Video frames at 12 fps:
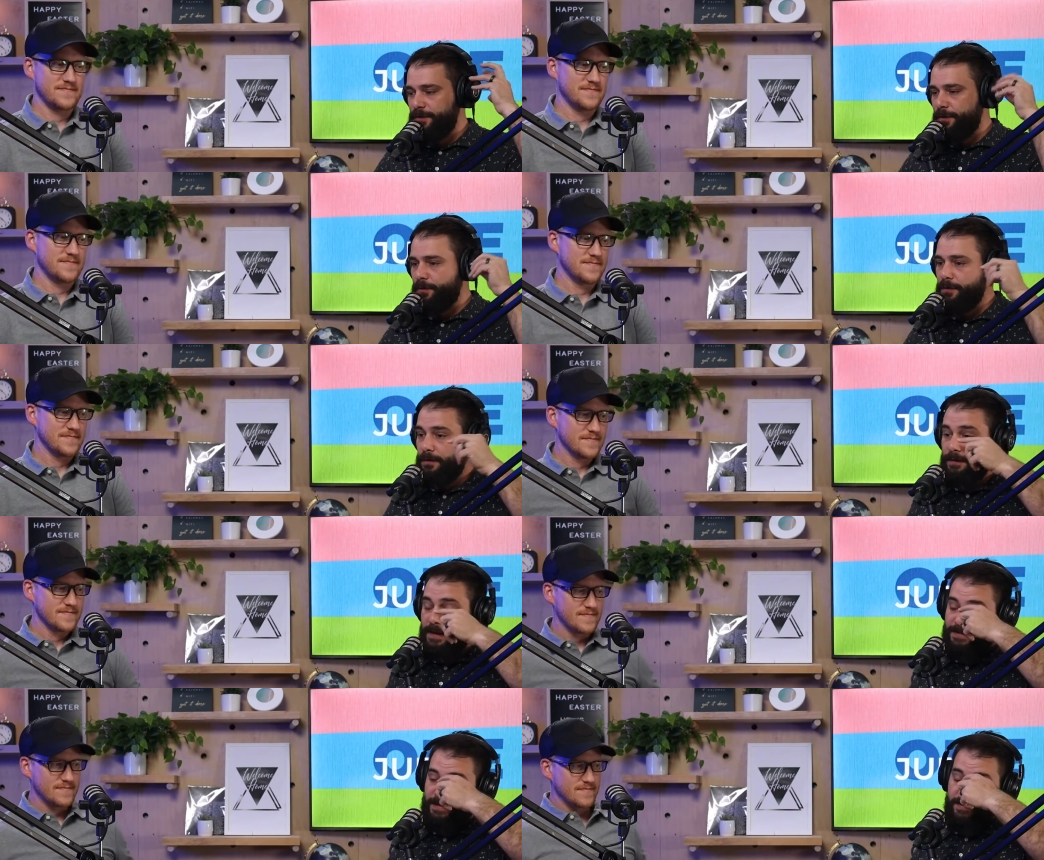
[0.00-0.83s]
Speaker 1: Jude
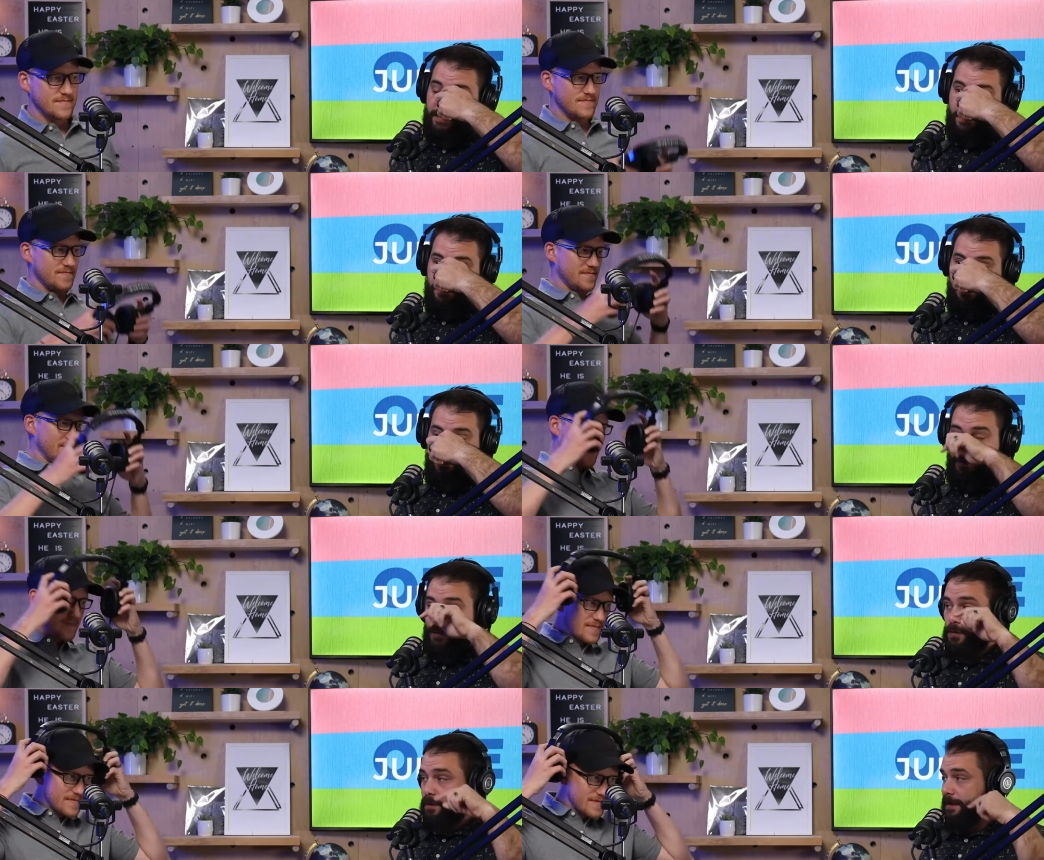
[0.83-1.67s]
lets us
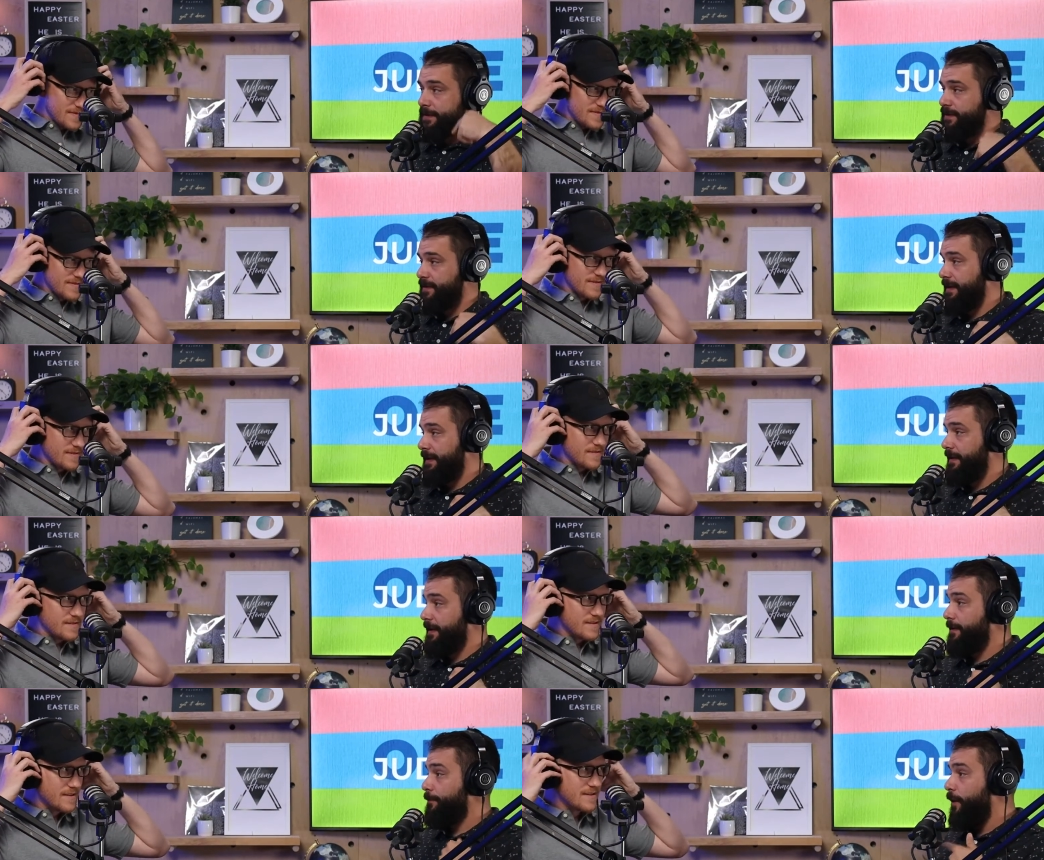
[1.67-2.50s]
do and
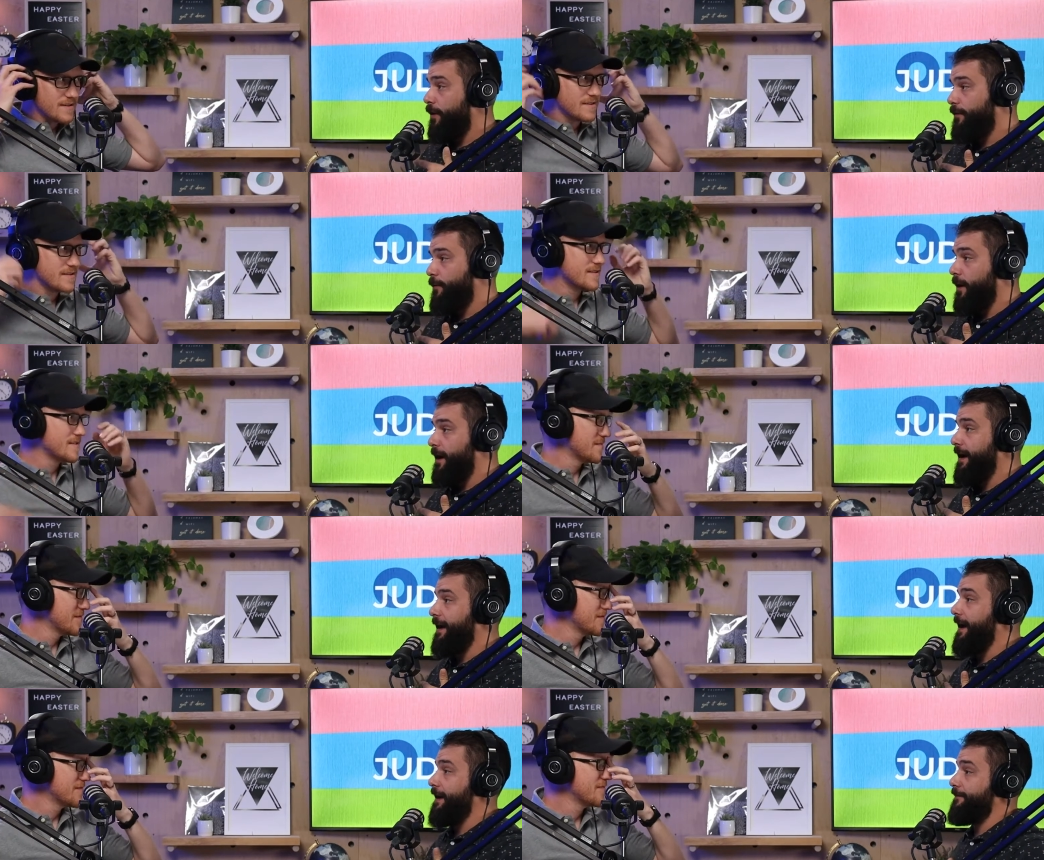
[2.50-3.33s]
see. And part of
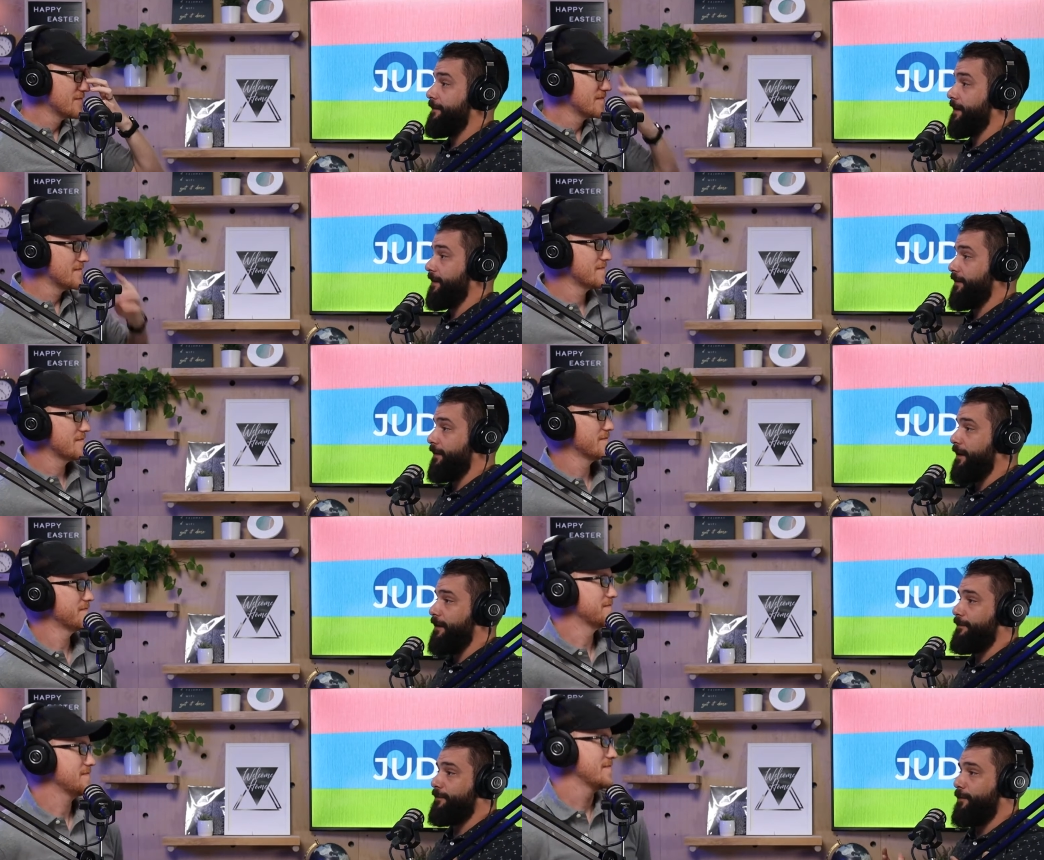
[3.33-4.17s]
why I fell in
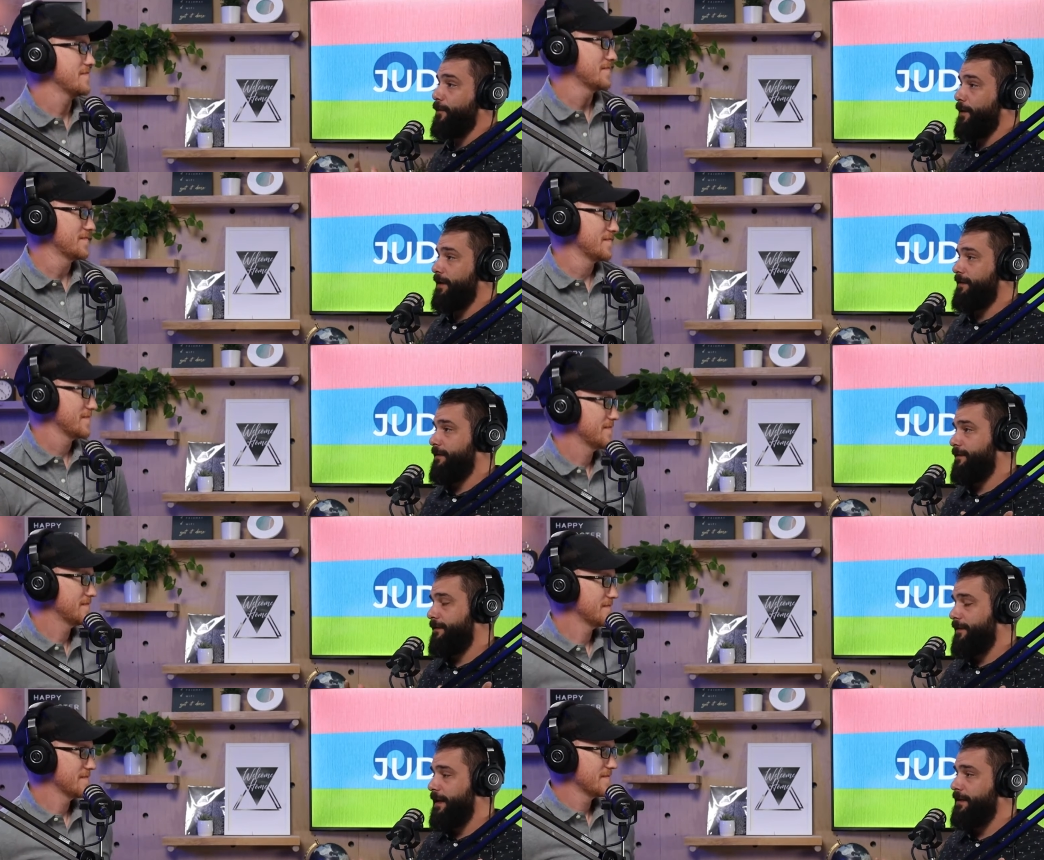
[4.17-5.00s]
love with
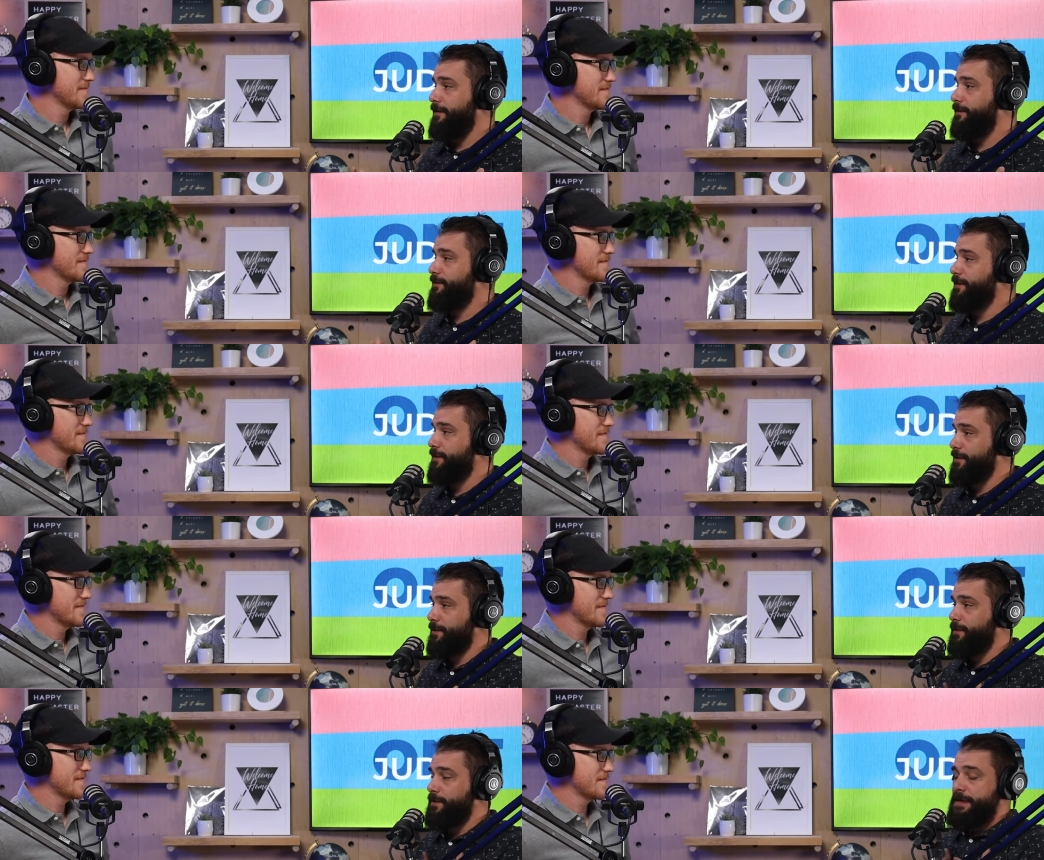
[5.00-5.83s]
the letter to
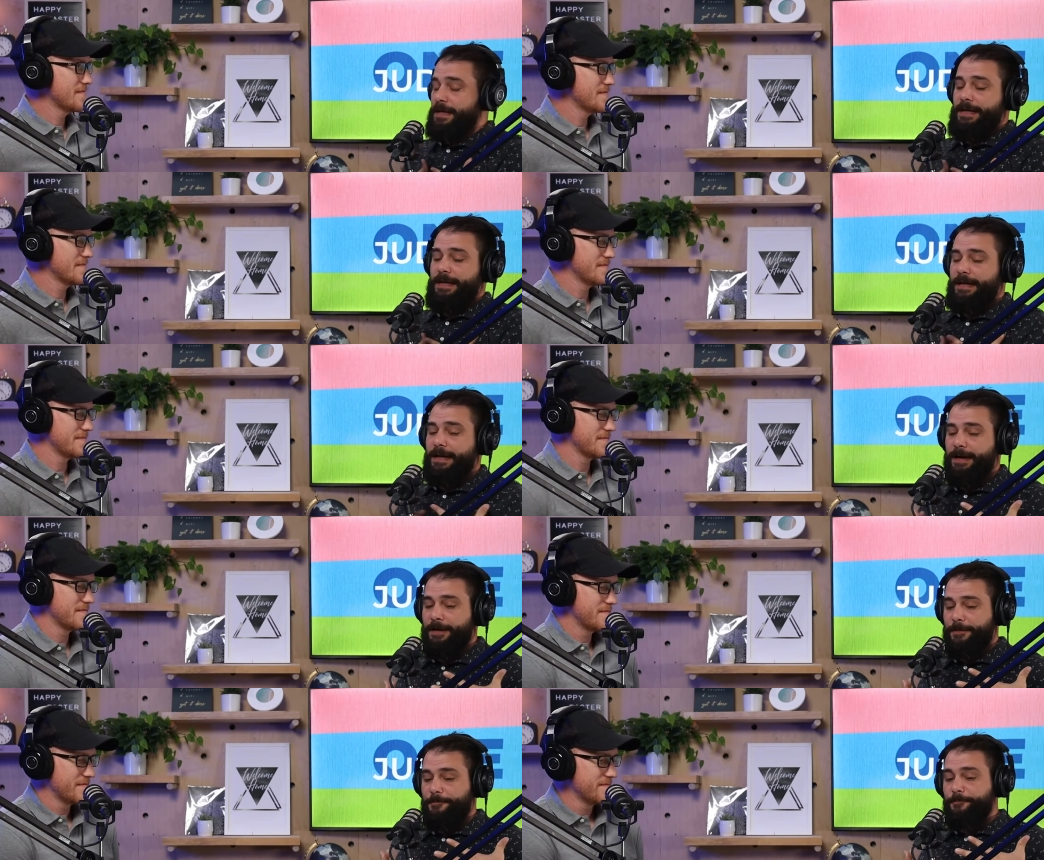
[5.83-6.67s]
Jude
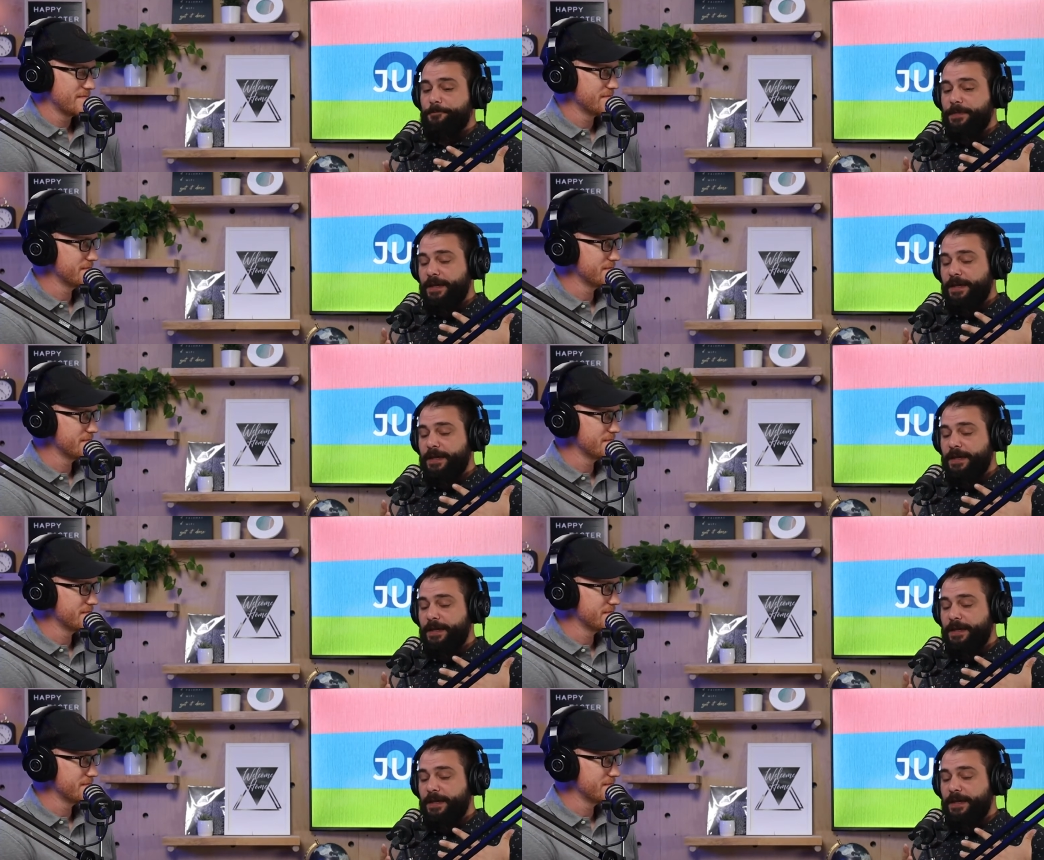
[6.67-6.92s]
um,